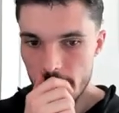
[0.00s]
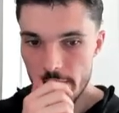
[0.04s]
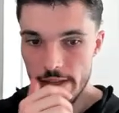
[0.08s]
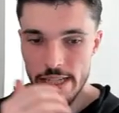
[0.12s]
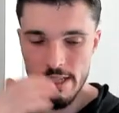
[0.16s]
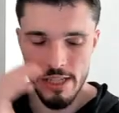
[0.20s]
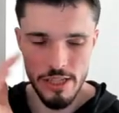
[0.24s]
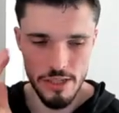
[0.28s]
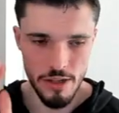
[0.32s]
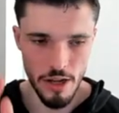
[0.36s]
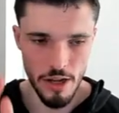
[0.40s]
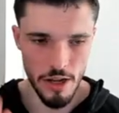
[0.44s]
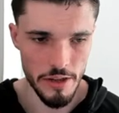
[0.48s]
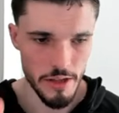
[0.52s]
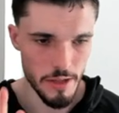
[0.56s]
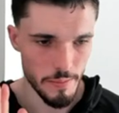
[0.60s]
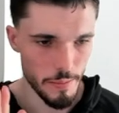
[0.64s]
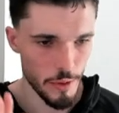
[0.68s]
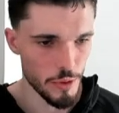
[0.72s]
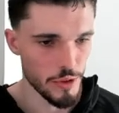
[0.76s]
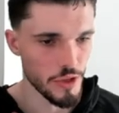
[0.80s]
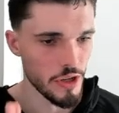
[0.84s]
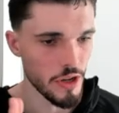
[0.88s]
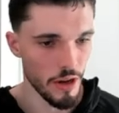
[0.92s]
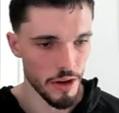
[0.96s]
This is the
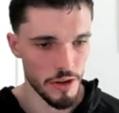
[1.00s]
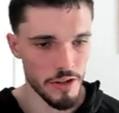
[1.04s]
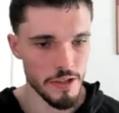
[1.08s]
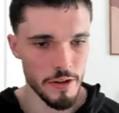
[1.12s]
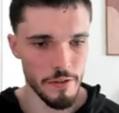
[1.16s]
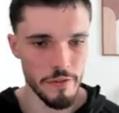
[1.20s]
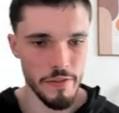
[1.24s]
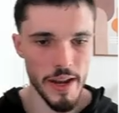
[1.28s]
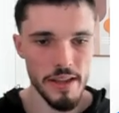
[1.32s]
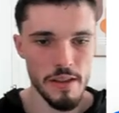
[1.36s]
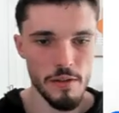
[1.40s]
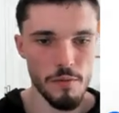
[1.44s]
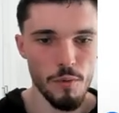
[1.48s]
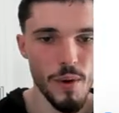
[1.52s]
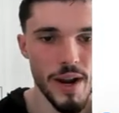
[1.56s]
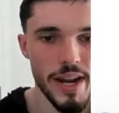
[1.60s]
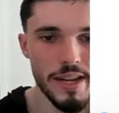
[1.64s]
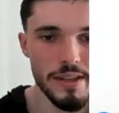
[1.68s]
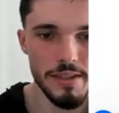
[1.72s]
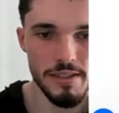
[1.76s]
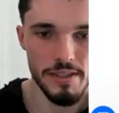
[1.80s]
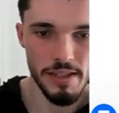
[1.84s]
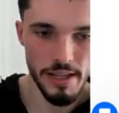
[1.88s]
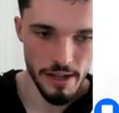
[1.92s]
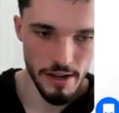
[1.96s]
most cost effective way
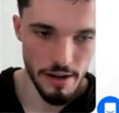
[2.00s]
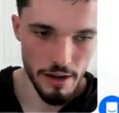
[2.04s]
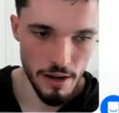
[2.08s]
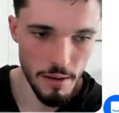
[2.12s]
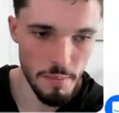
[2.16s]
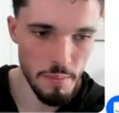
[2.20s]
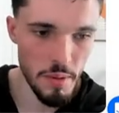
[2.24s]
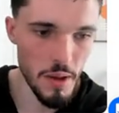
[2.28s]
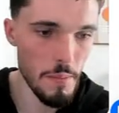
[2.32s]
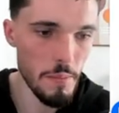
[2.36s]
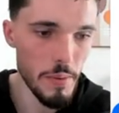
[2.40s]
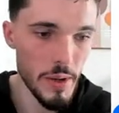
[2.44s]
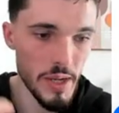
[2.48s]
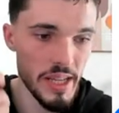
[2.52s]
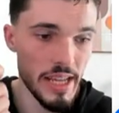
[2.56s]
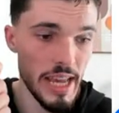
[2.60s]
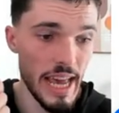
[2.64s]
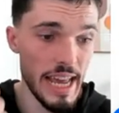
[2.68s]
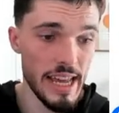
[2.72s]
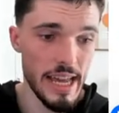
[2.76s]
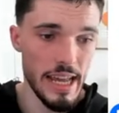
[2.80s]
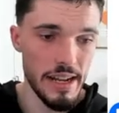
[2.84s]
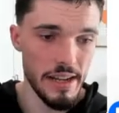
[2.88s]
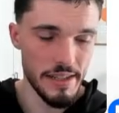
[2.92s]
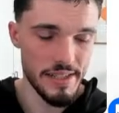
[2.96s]
to set it up, but
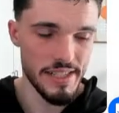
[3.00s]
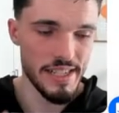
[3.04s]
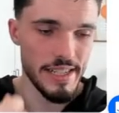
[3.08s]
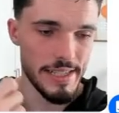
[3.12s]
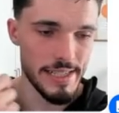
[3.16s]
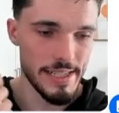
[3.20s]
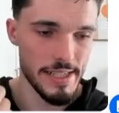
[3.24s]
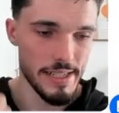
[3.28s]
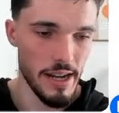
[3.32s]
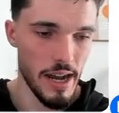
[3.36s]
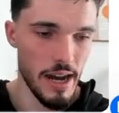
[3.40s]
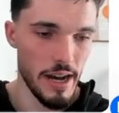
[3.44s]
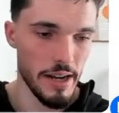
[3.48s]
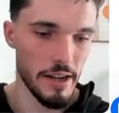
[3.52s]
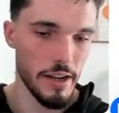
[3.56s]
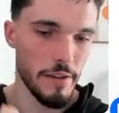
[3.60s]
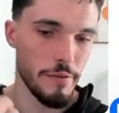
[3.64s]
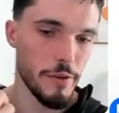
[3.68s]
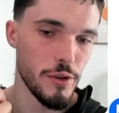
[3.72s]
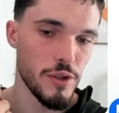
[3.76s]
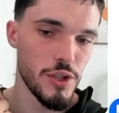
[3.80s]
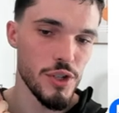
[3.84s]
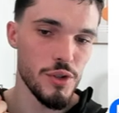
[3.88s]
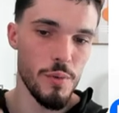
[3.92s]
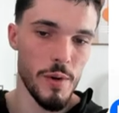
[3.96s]
again, it's a start.
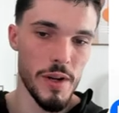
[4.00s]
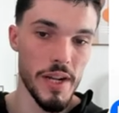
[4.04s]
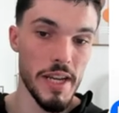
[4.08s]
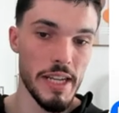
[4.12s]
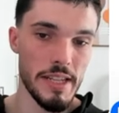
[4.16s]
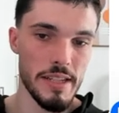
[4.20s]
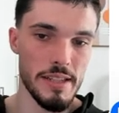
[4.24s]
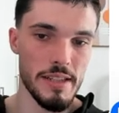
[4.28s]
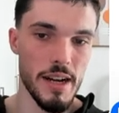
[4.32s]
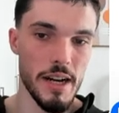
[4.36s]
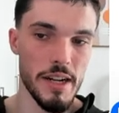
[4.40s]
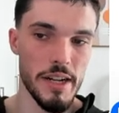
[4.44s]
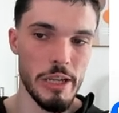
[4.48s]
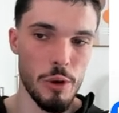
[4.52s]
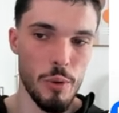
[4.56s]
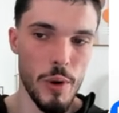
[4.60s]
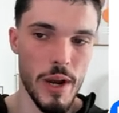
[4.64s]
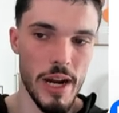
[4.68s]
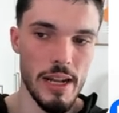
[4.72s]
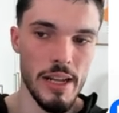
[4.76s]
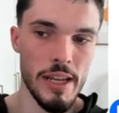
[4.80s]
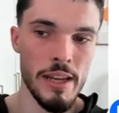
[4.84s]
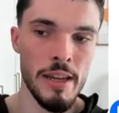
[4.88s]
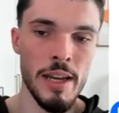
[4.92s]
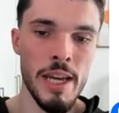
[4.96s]
If you just want to get started
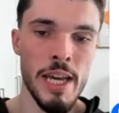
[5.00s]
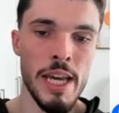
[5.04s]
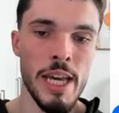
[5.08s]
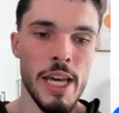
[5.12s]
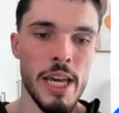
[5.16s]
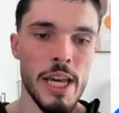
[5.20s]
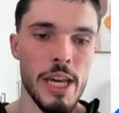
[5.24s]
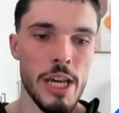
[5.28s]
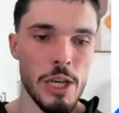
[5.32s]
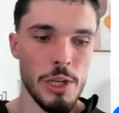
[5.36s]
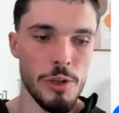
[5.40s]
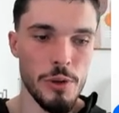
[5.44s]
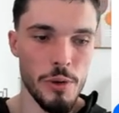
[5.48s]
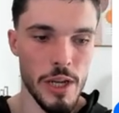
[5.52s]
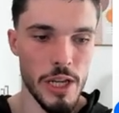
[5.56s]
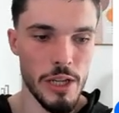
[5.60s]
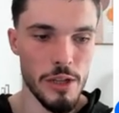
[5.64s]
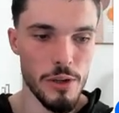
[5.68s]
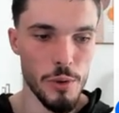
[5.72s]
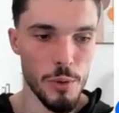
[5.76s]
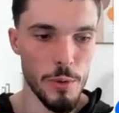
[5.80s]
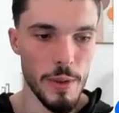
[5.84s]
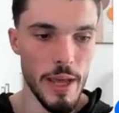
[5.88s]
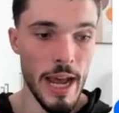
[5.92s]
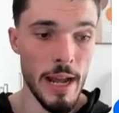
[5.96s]
quickly, you can
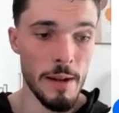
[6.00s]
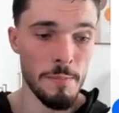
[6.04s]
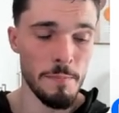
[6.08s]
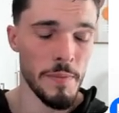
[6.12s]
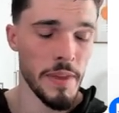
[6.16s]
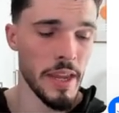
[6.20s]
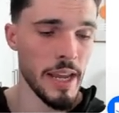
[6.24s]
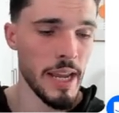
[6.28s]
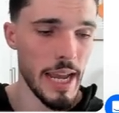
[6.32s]
do that.